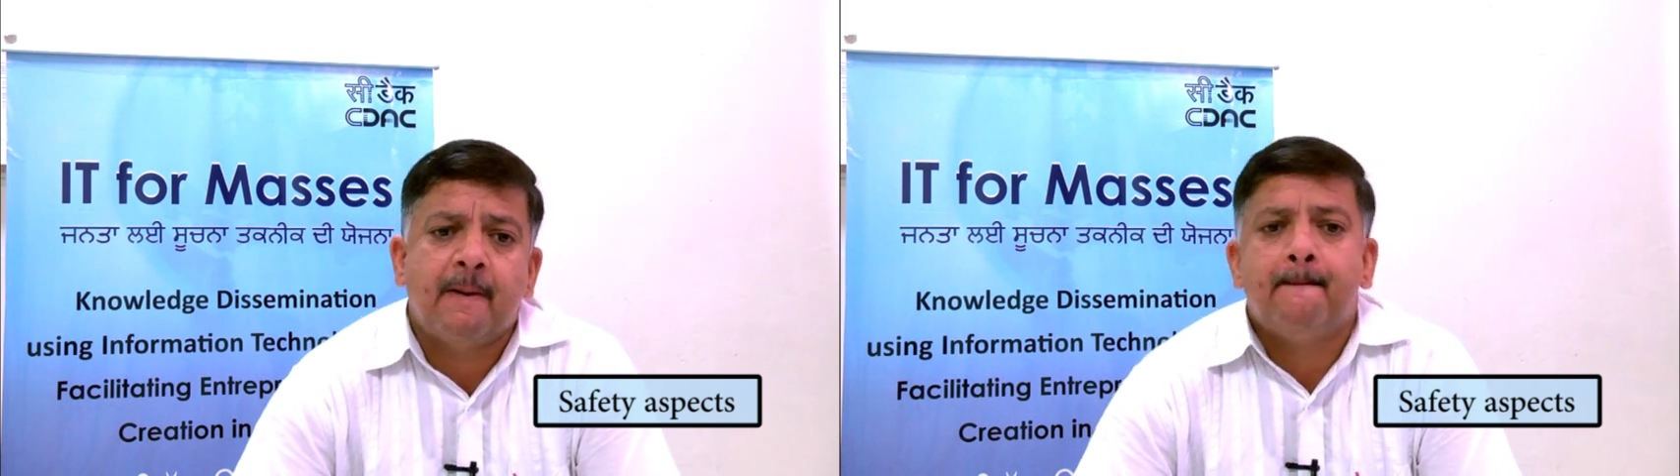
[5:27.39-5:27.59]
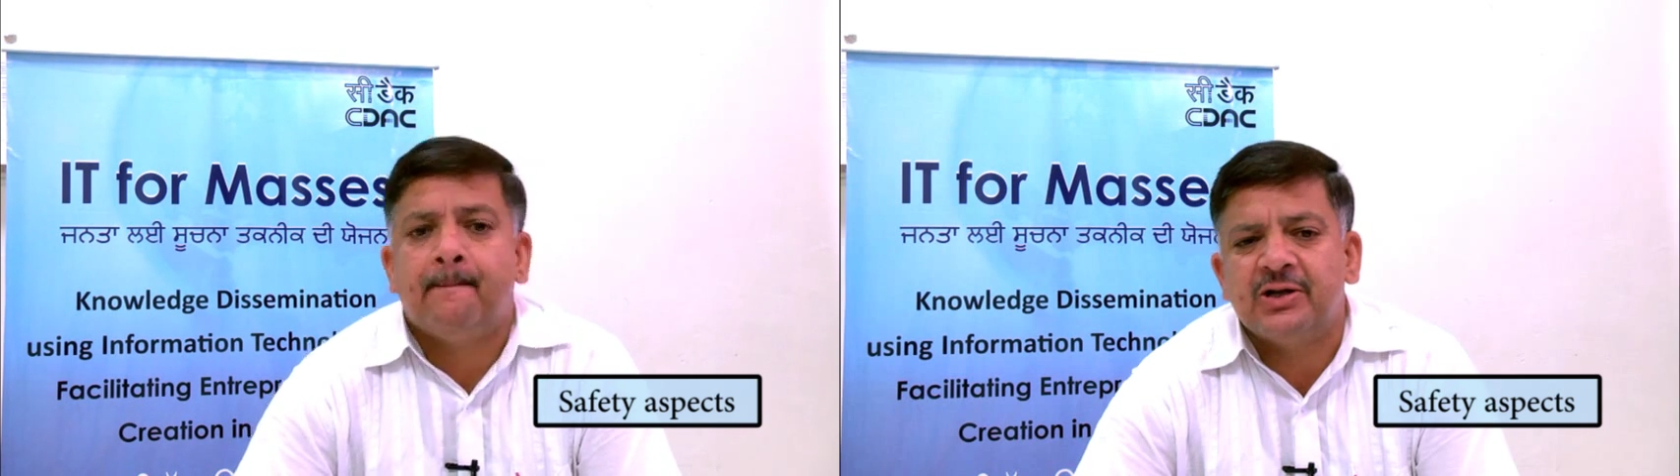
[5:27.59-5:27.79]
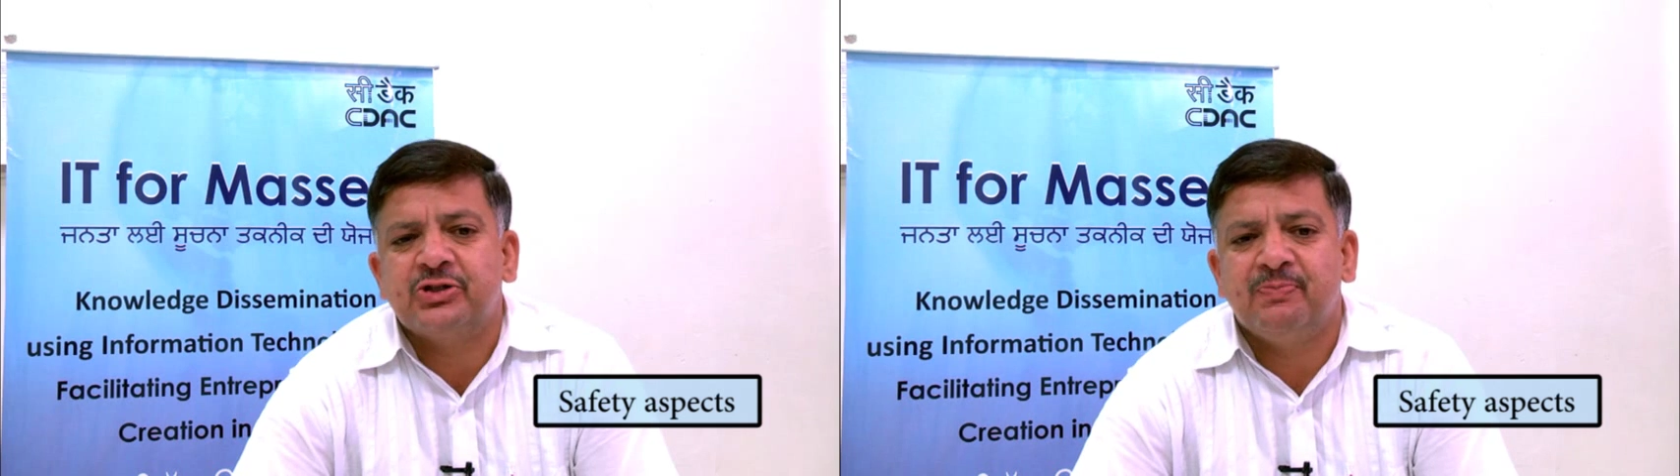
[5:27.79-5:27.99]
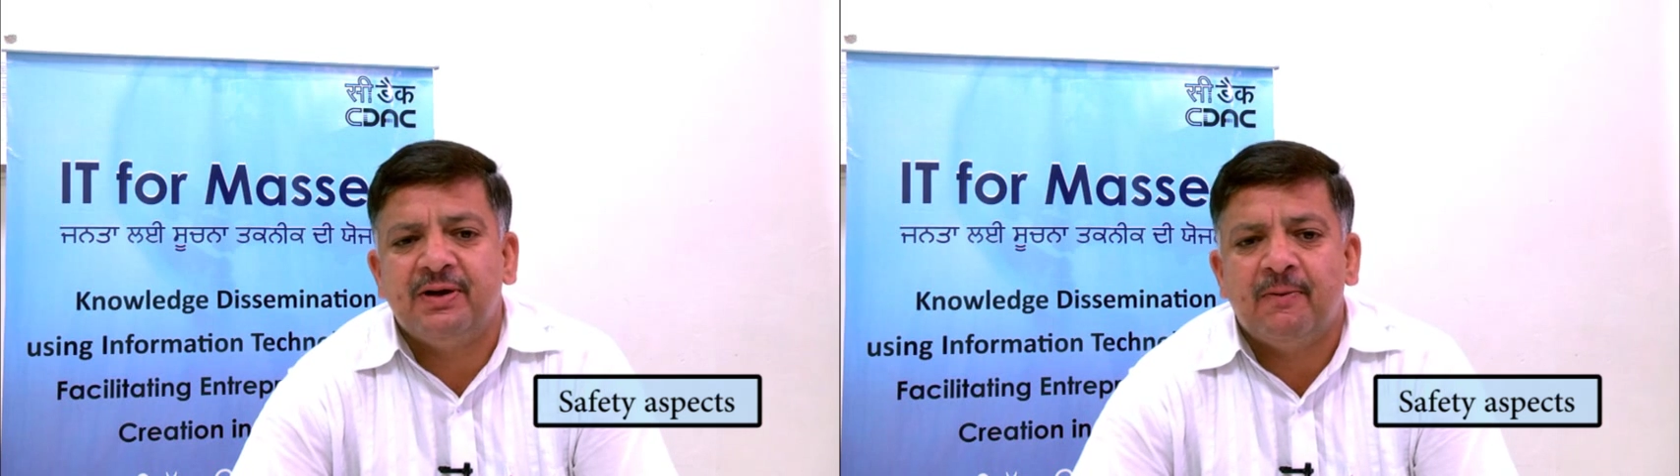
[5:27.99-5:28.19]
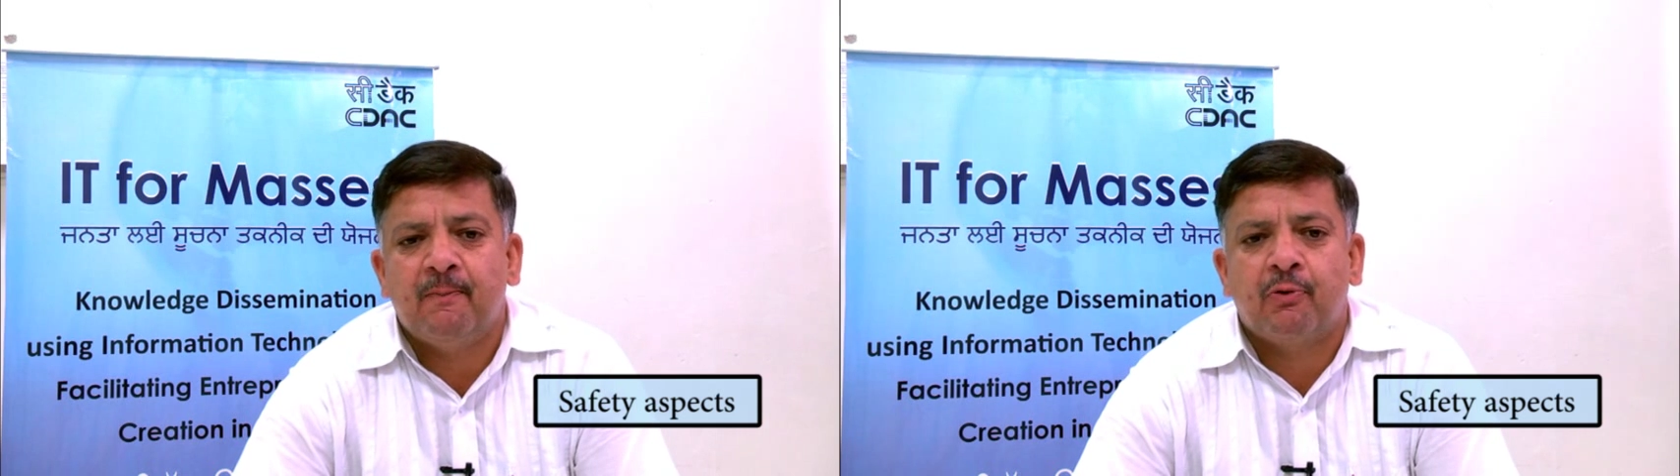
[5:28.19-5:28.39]
must
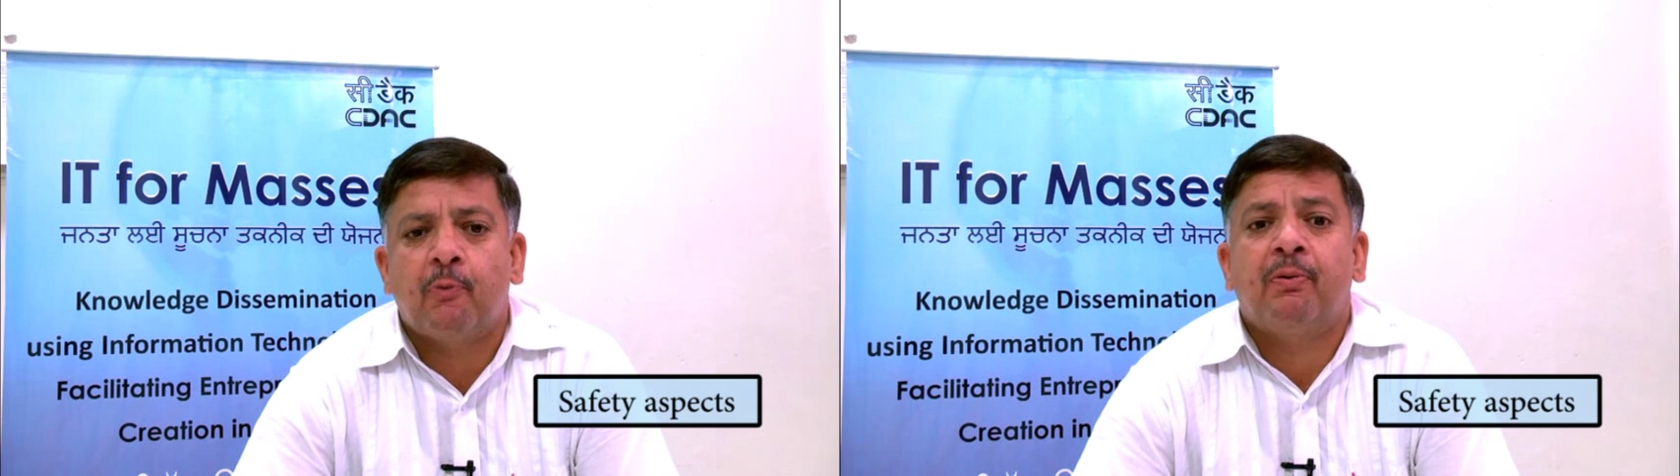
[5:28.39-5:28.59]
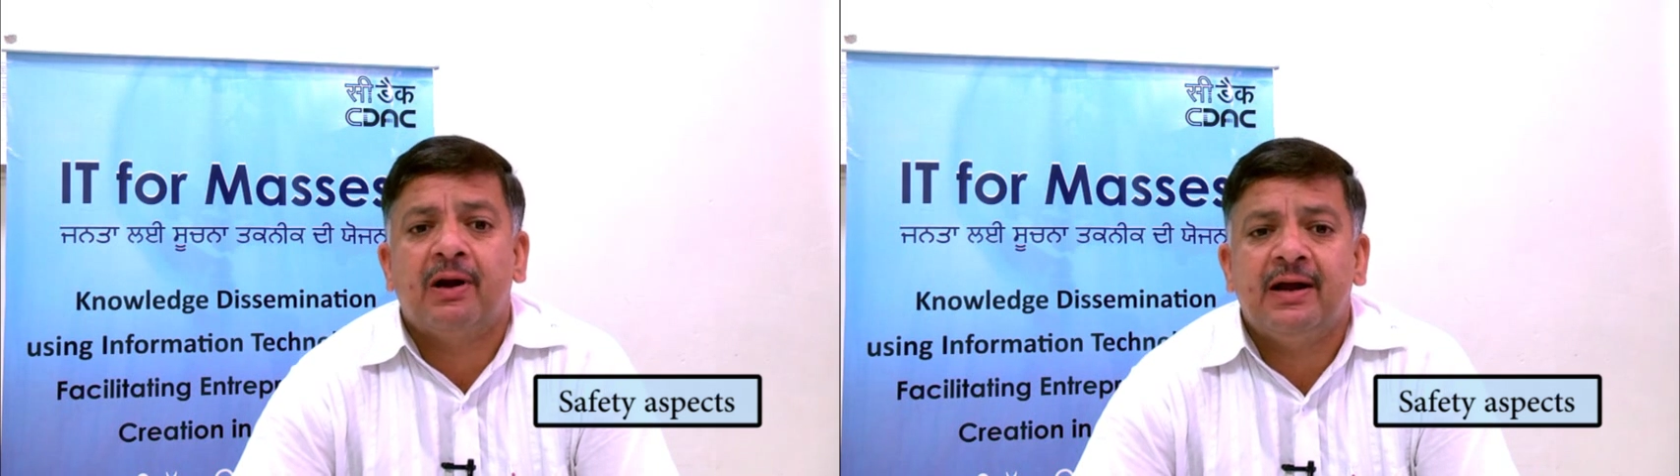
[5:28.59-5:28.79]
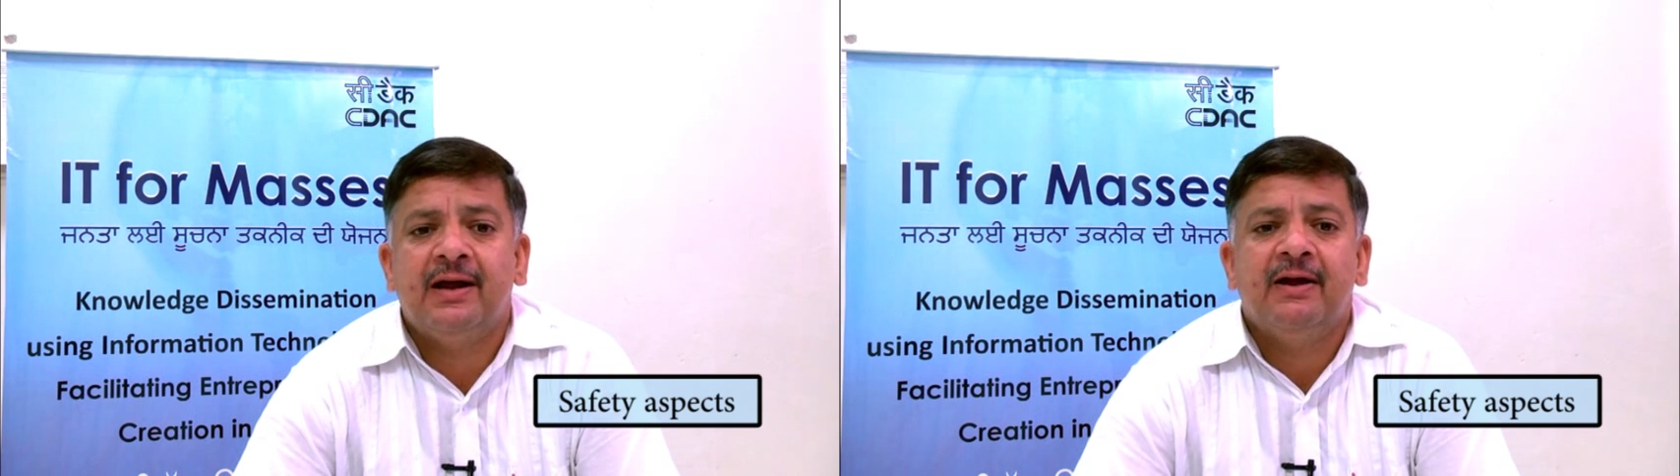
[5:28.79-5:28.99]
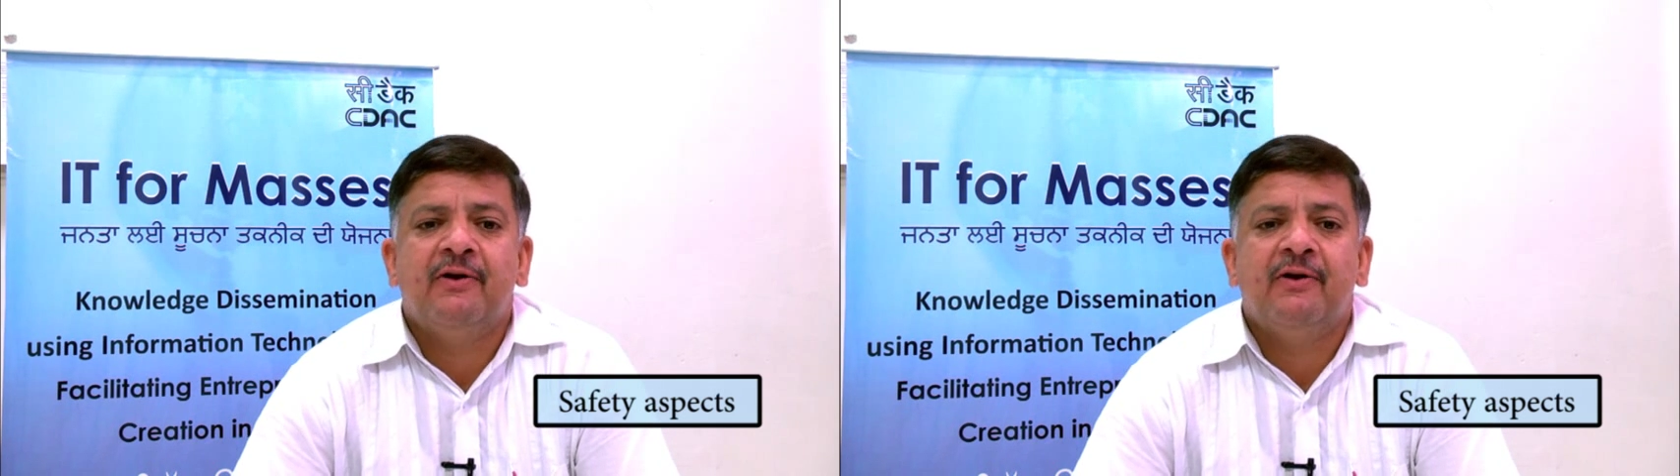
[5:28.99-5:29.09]
be properly